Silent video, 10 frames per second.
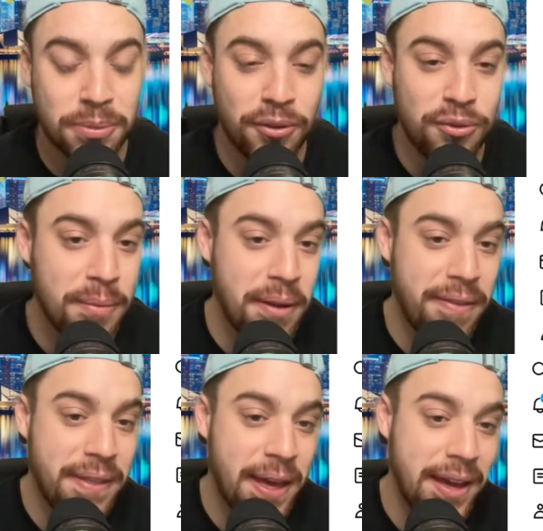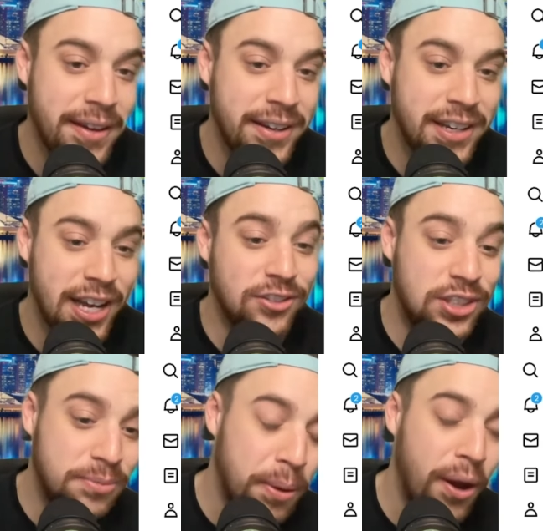of women there, and
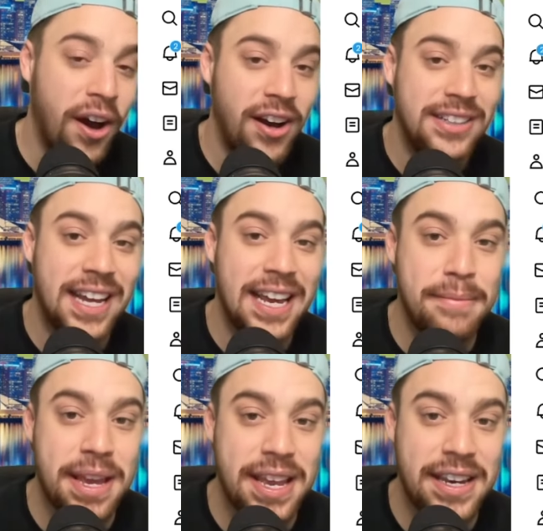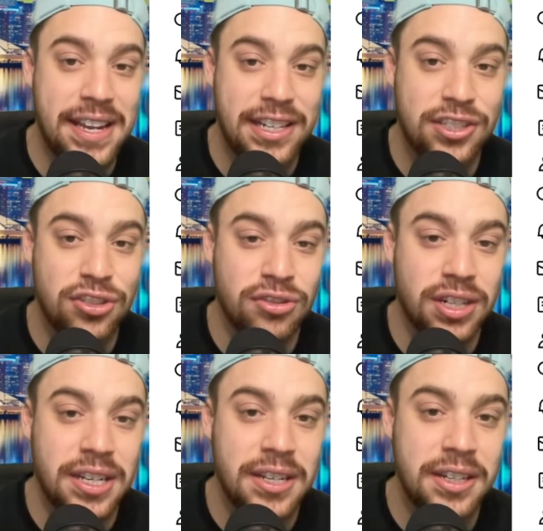she's put her name in
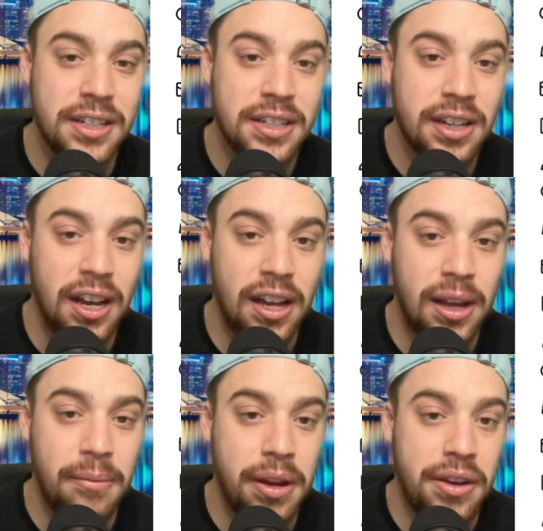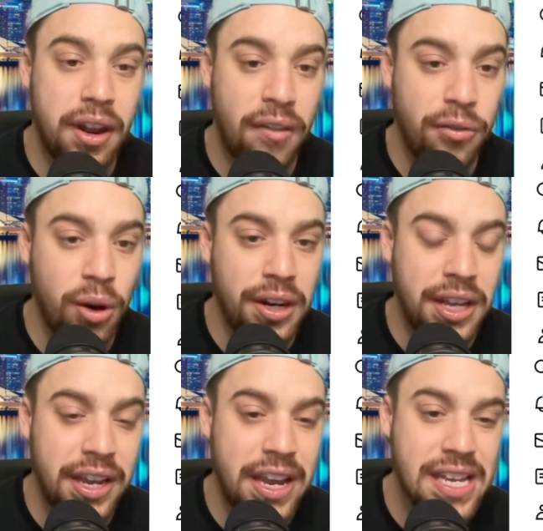history. Another one
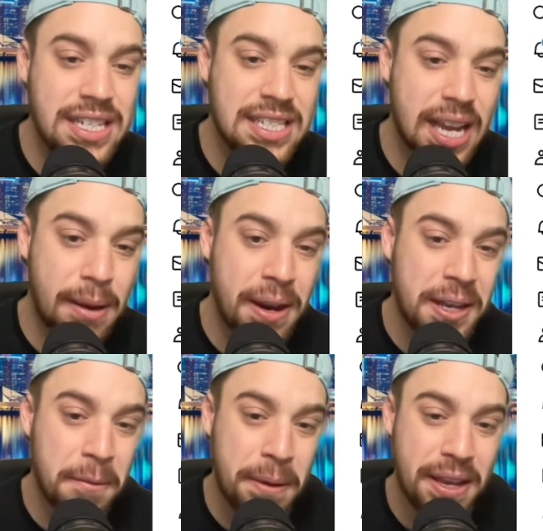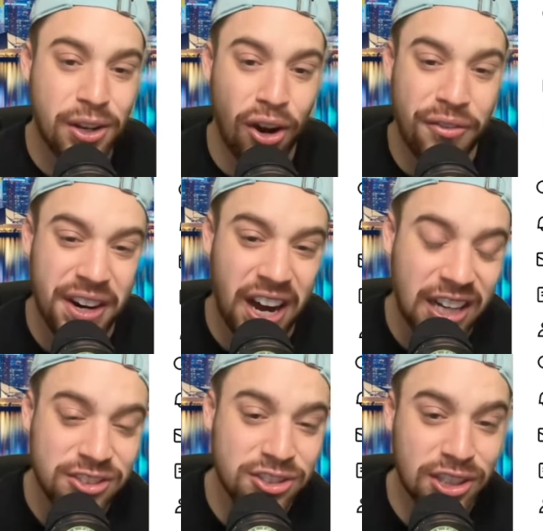here is Sabalenka beat Goff in
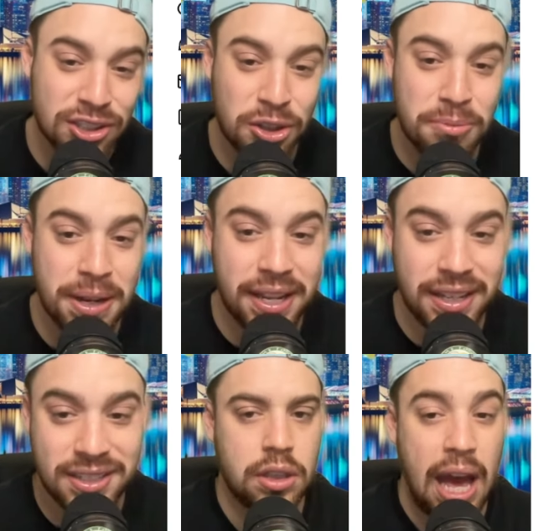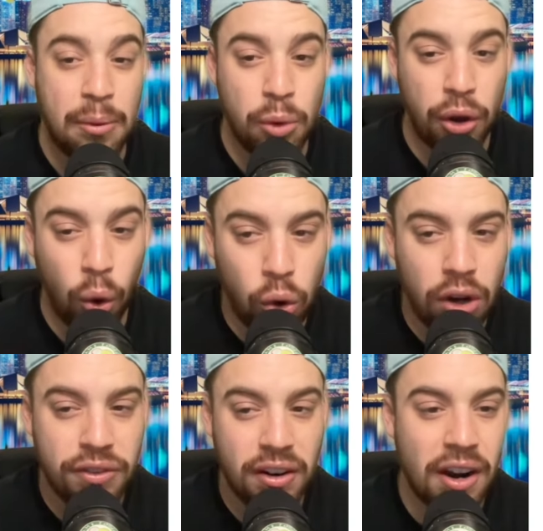102 minutes and won all
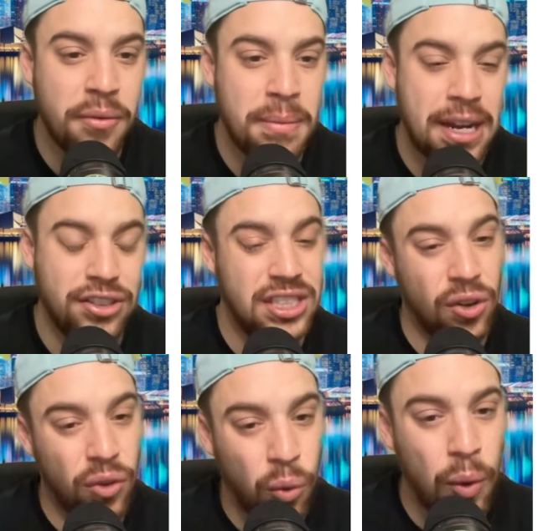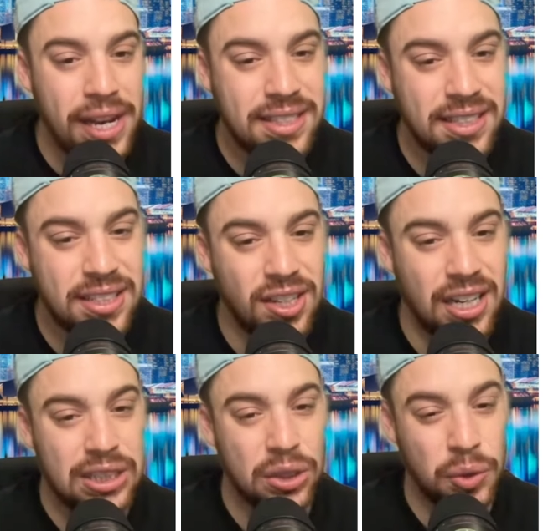of her other matches on the way to the
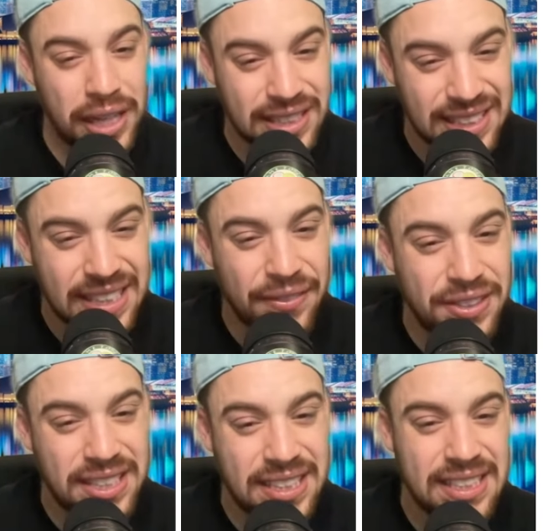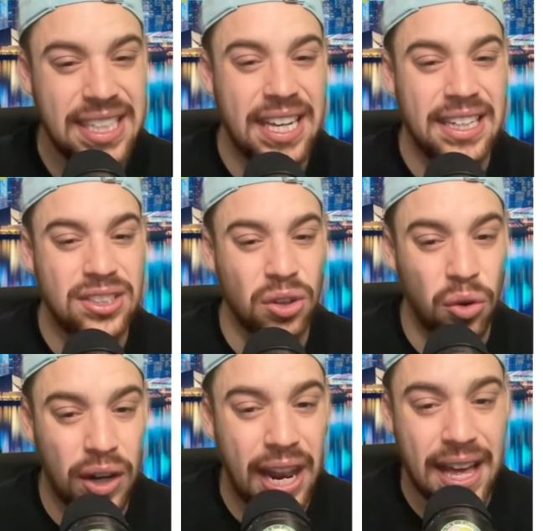title in 76
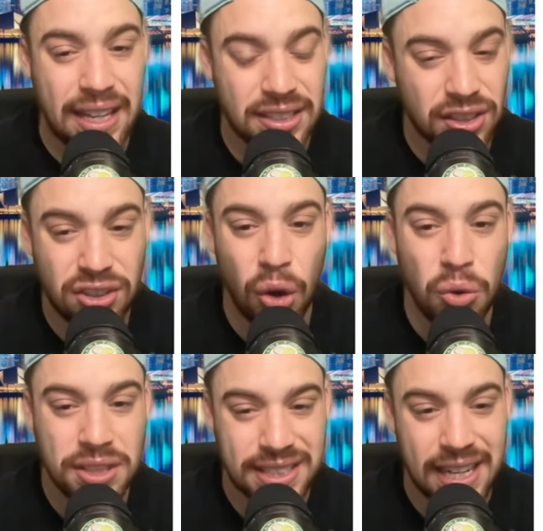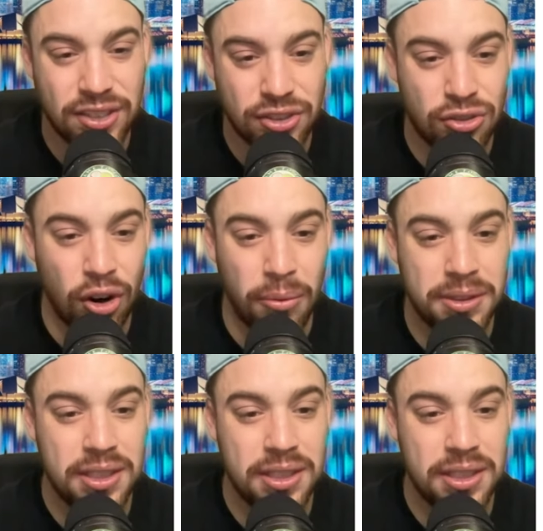or less. No sets dropped.